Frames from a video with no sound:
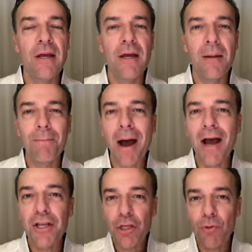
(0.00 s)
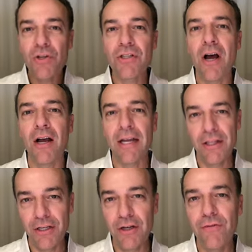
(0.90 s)
in buying your stock in the
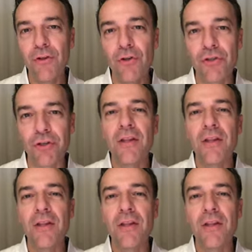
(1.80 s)
near future?